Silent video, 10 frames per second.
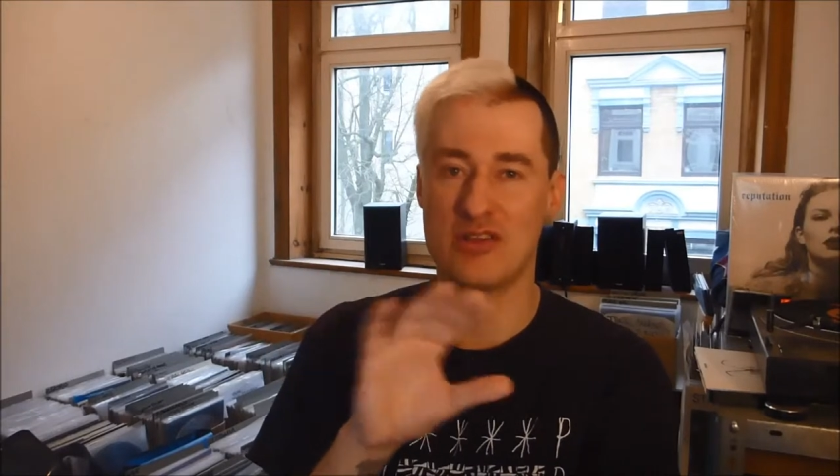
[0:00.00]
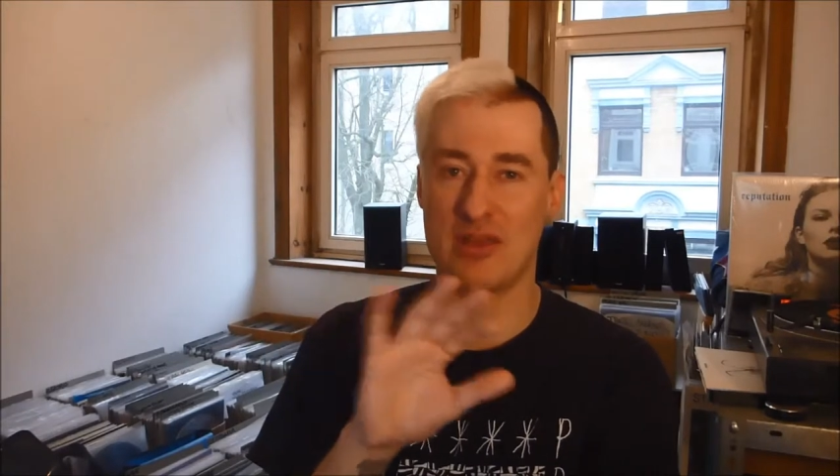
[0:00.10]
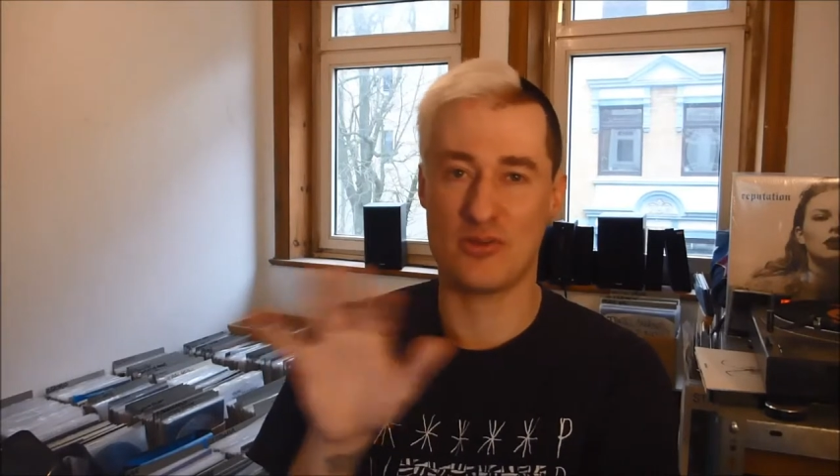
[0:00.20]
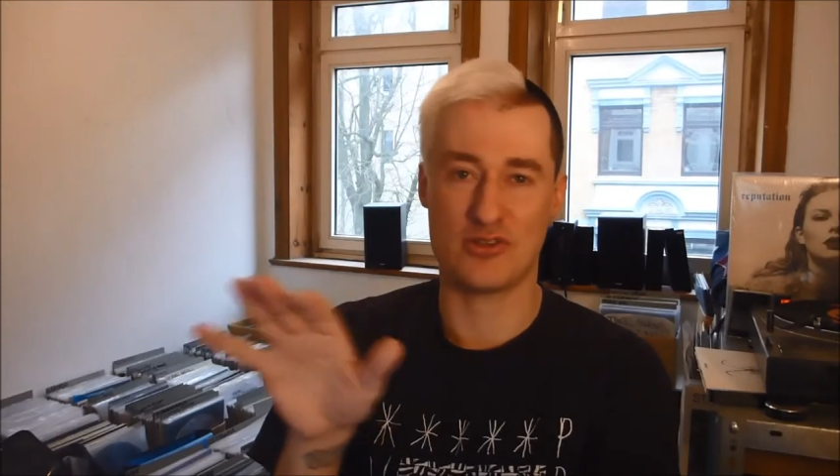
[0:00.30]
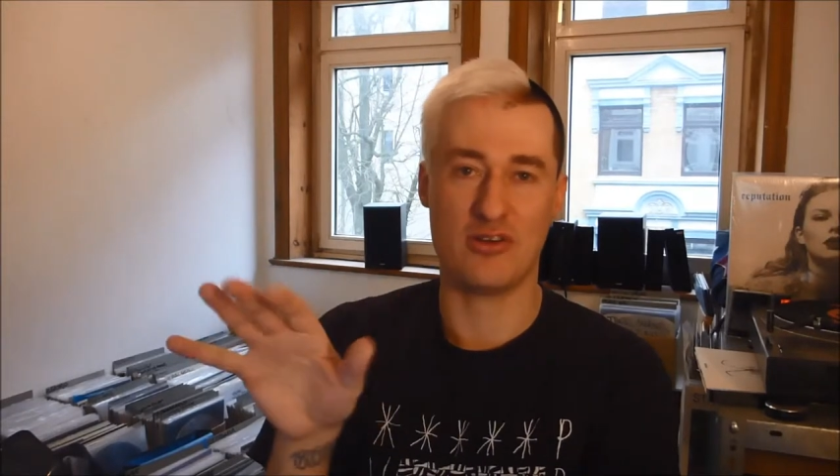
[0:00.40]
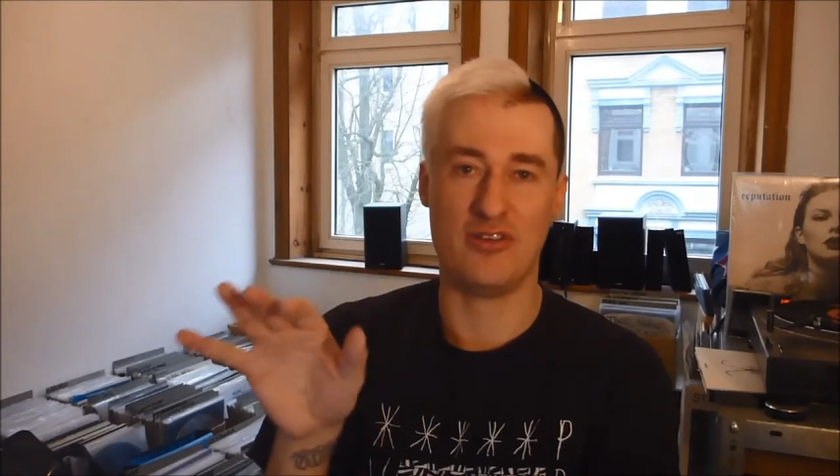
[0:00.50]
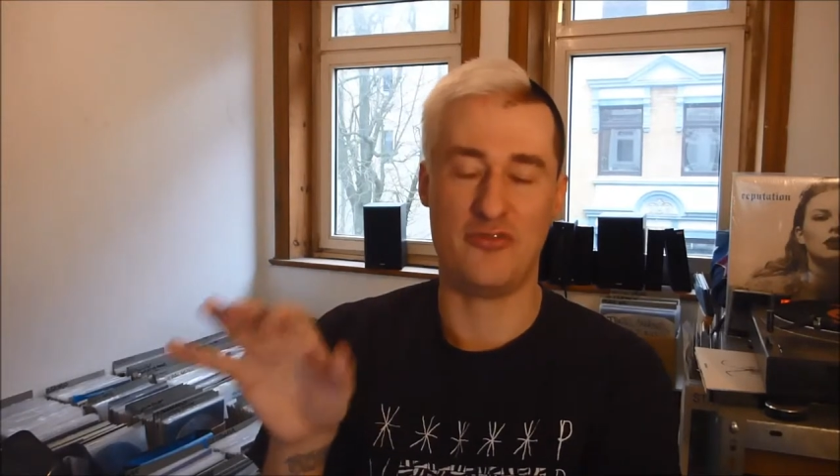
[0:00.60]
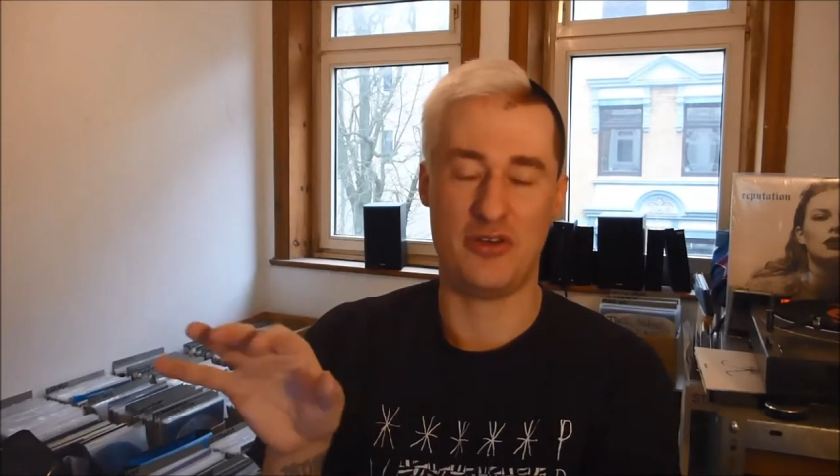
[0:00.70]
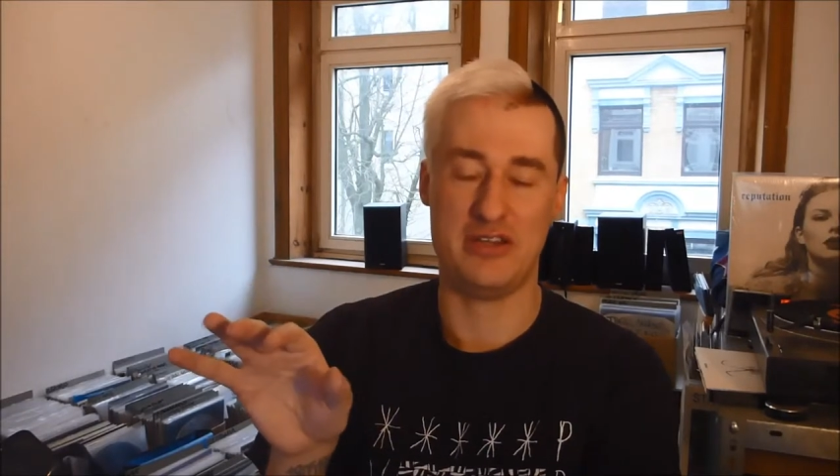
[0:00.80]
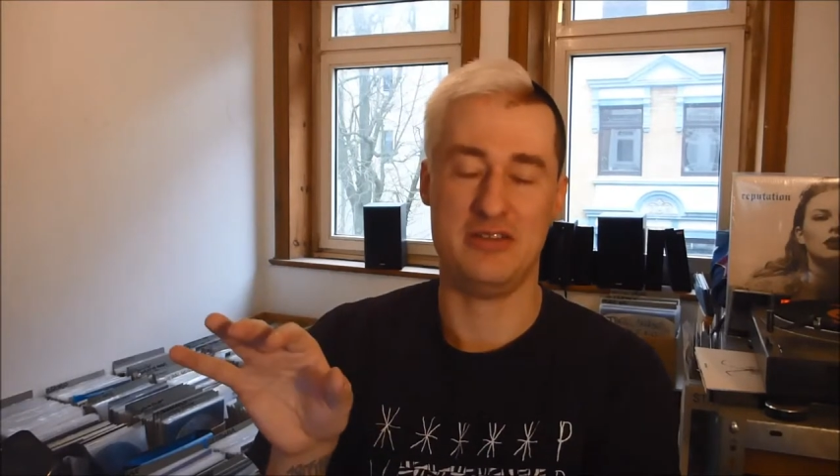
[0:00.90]
They were totally
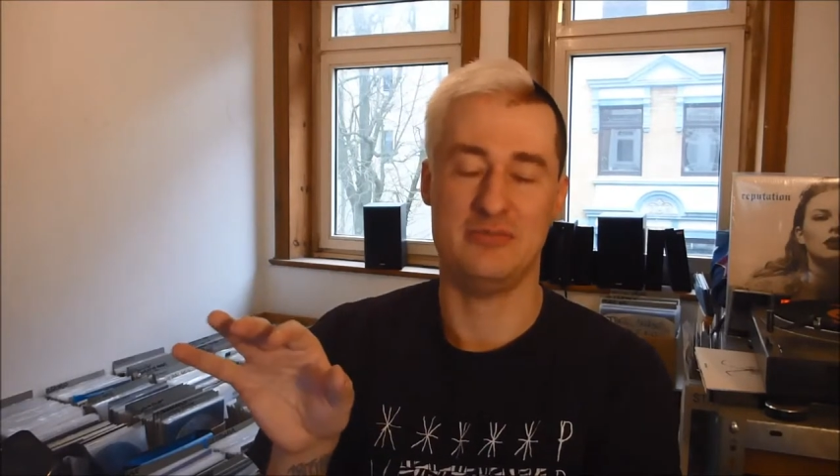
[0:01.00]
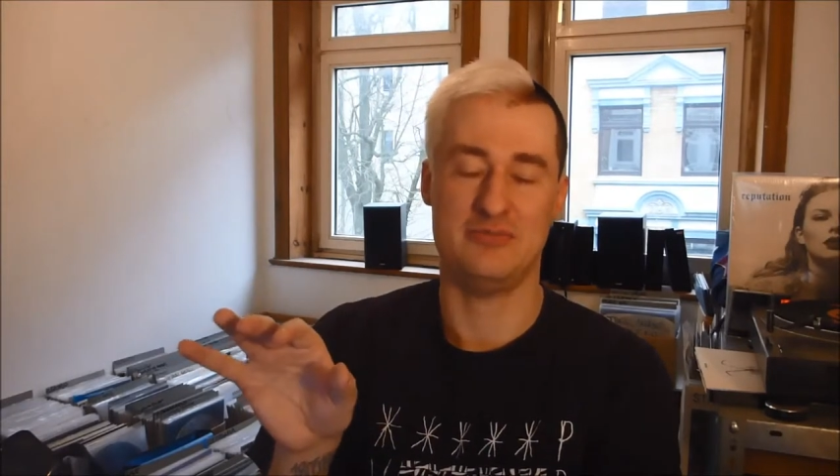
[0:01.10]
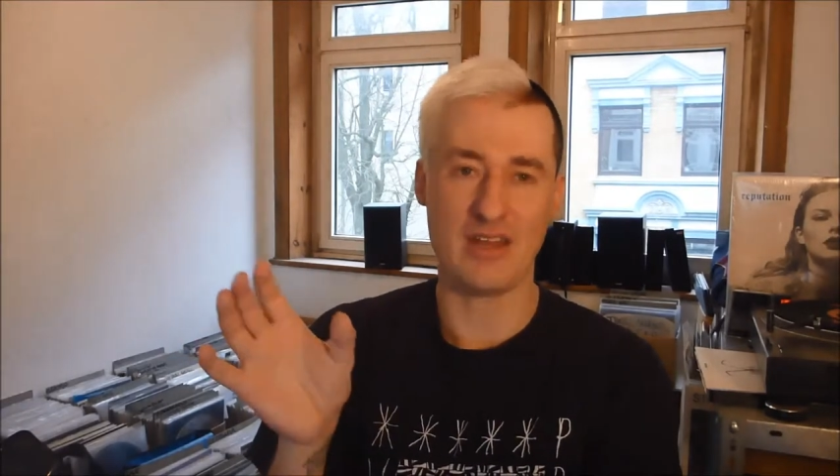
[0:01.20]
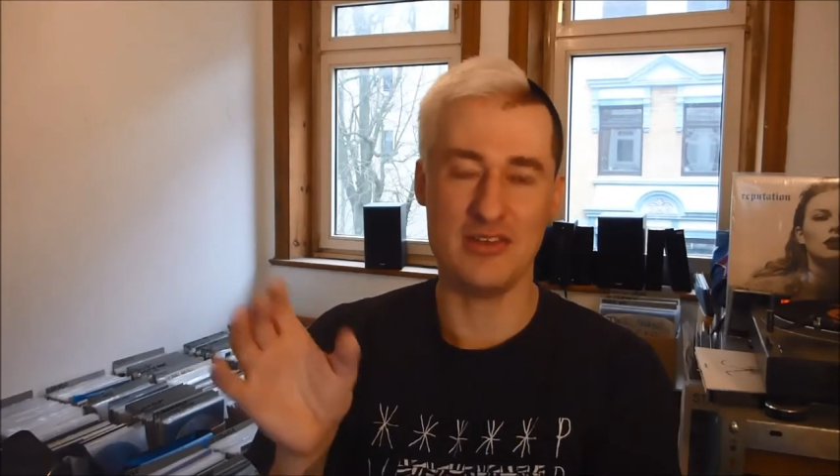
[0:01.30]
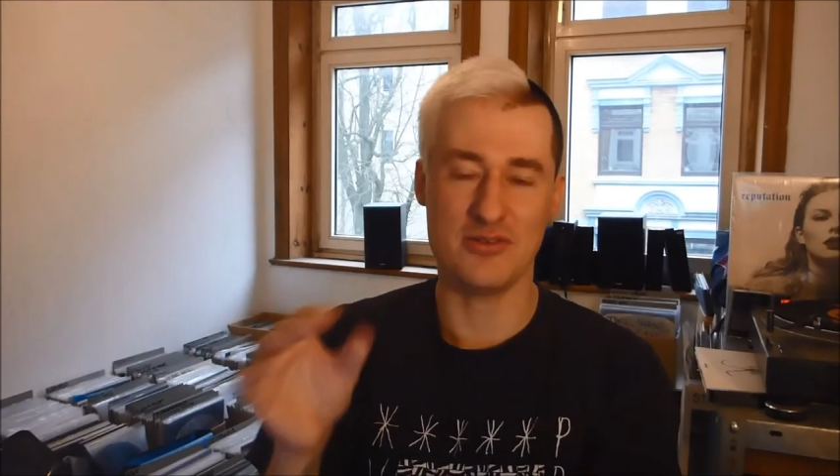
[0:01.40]
free, and